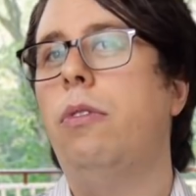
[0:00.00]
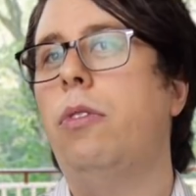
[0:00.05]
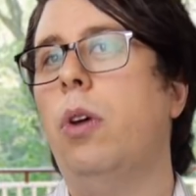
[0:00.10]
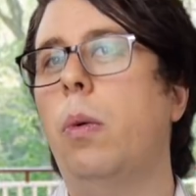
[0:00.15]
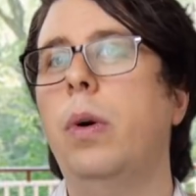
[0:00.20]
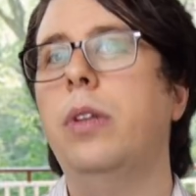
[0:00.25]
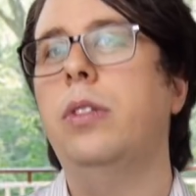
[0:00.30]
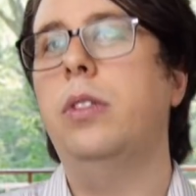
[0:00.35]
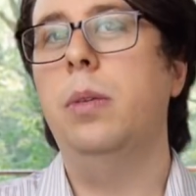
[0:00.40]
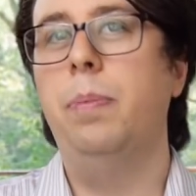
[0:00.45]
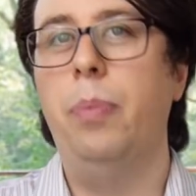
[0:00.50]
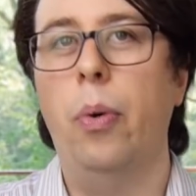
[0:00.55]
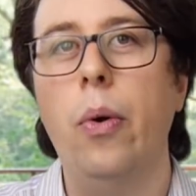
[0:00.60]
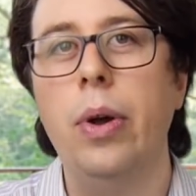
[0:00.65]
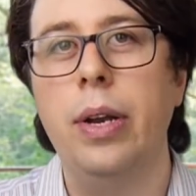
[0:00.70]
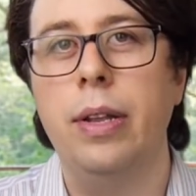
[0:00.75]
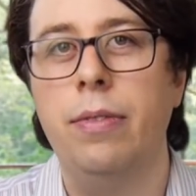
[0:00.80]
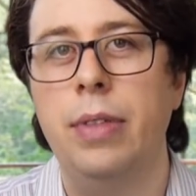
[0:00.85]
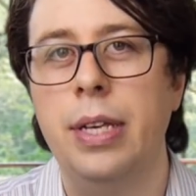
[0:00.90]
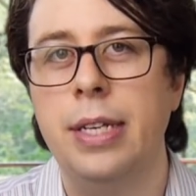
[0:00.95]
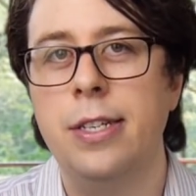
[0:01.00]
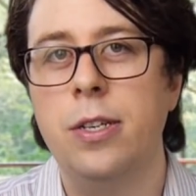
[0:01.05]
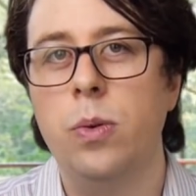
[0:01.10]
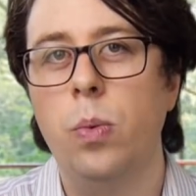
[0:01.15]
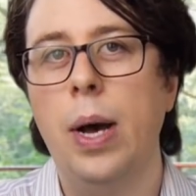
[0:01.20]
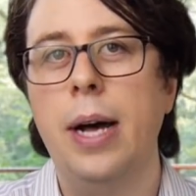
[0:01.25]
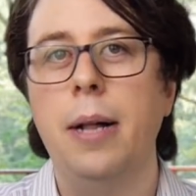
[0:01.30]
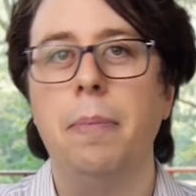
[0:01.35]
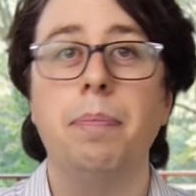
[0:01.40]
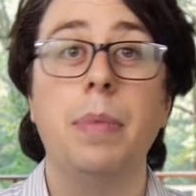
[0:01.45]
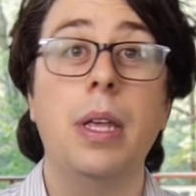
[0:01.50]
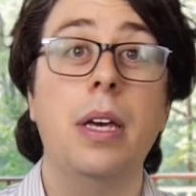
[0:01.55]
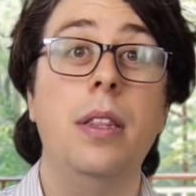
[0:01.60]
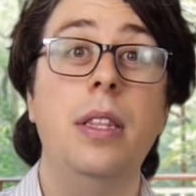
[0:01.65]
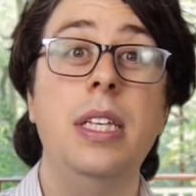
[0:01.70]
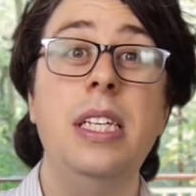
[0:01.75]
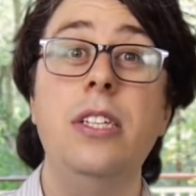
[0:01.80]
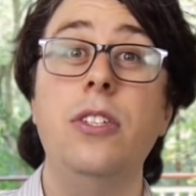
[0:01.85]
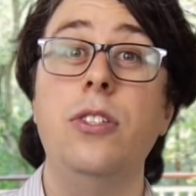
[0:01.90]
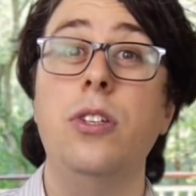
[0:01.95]
So what's the point of this? Well,
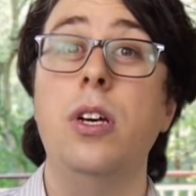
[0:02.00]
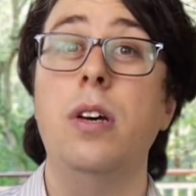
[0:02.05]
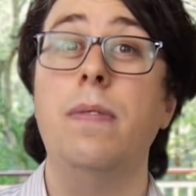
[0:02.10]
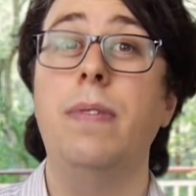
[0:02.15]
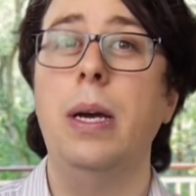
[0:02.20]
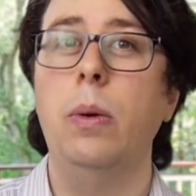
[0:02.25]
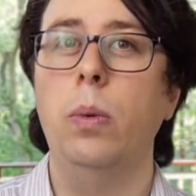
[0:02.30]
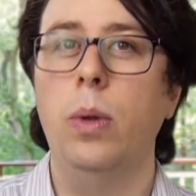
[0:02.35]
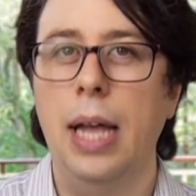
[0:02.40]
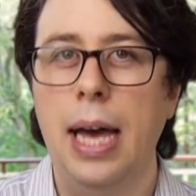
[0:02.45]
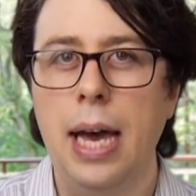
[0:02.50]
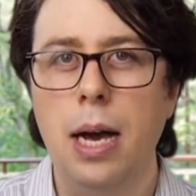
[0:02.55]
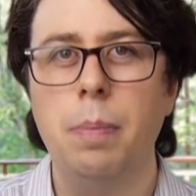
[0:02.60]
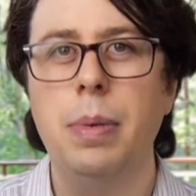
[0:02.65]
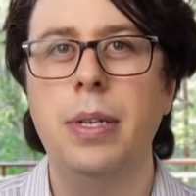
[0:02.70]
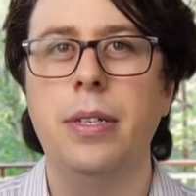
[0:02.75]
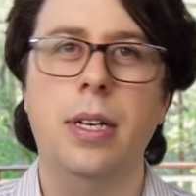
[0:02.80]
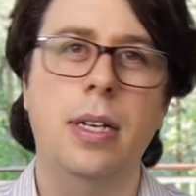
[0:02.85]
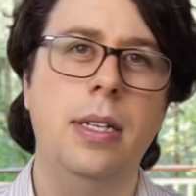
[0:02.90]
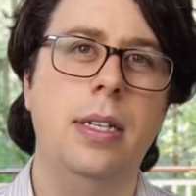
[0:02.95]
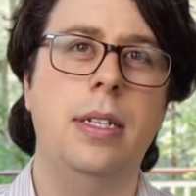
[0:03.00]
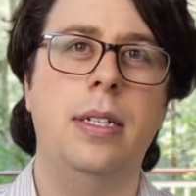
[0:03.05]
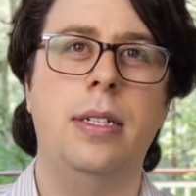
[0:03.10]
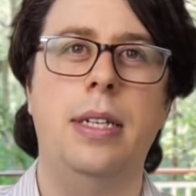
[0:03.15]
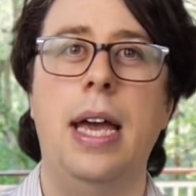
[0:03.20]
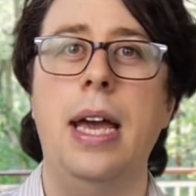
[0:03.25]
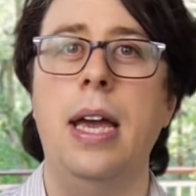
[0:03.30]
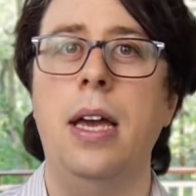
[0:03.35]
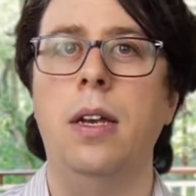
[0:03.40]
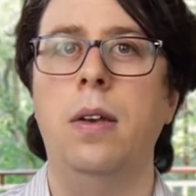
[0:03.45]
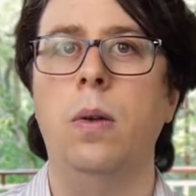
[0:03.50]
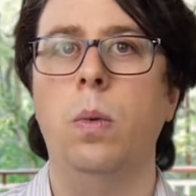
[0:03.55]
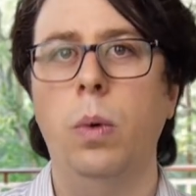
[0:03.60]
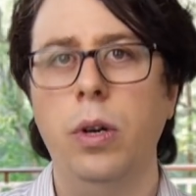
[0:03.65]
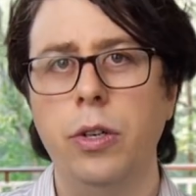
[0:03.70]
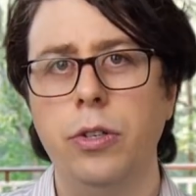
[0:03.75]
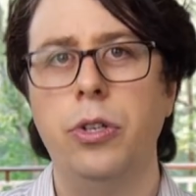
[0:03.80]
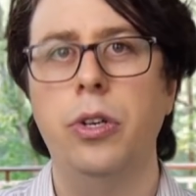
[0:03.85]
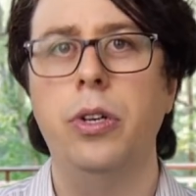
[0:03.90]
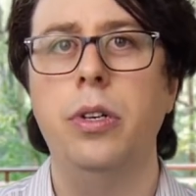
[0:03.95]
this survey will help us understand
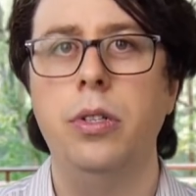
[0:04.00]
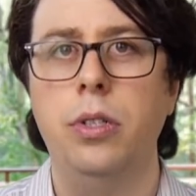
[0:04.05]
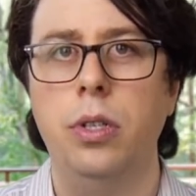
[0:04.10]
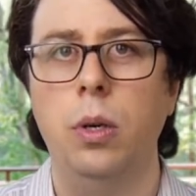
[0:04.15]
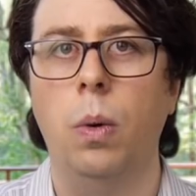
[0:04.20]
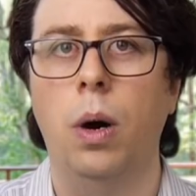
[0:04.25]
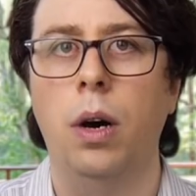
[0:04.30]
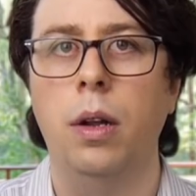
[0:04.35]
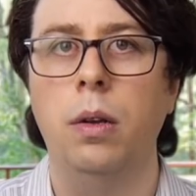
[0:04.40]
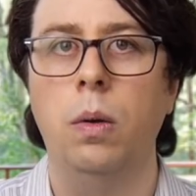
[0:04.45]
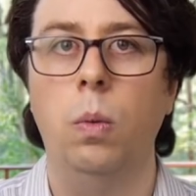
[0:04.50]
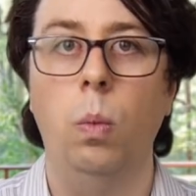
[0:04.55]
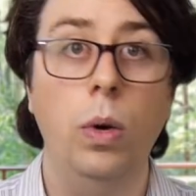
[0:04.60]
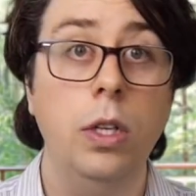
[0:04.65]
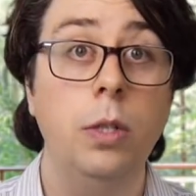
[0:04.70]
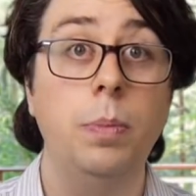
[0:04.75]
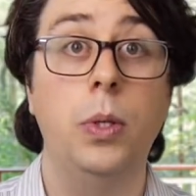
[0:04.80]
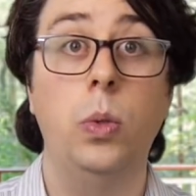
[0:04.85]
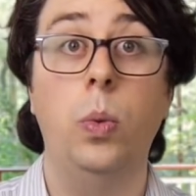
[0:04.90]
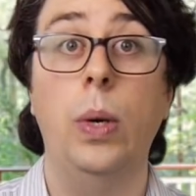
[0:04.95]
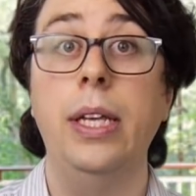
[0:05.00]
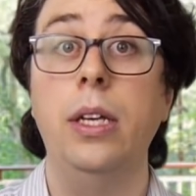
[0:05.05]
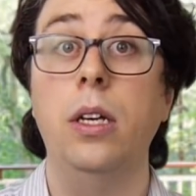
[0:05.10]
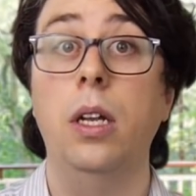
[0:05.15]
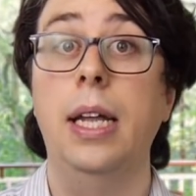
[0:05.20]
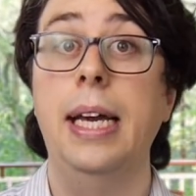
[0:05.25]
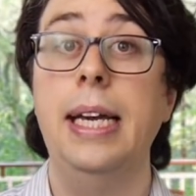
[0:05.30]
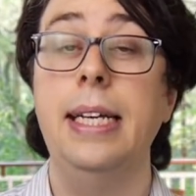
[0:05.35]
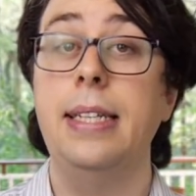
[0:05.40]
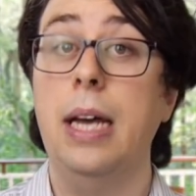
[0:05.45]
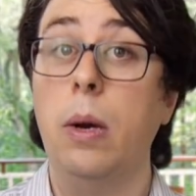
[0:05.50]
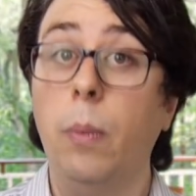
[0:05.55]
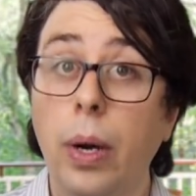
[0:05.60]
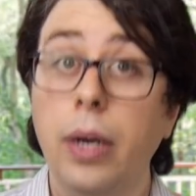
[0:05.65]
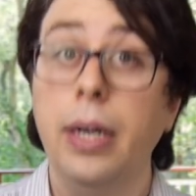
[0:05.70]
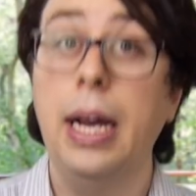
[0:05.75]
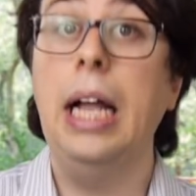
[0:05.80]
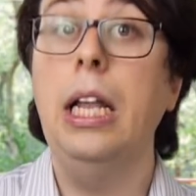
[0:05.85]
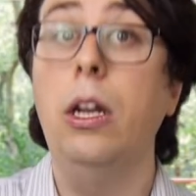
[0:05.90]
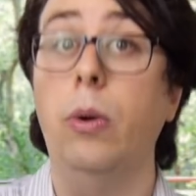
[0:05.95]
what turns you on, what's between your legs, and
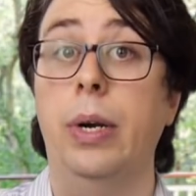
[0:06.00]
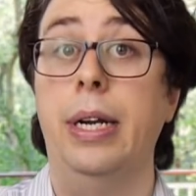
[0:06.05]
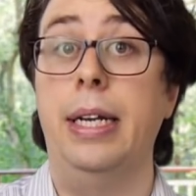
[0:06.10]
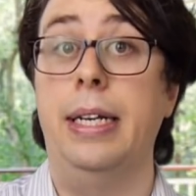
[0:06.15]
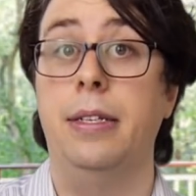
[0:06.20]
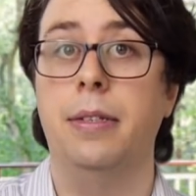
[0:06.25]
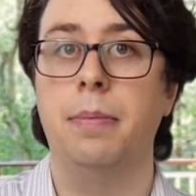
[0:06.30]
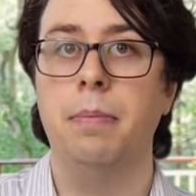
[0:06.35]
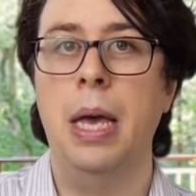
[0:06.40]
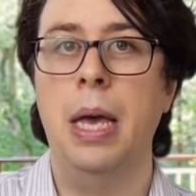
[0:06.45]
what color it is.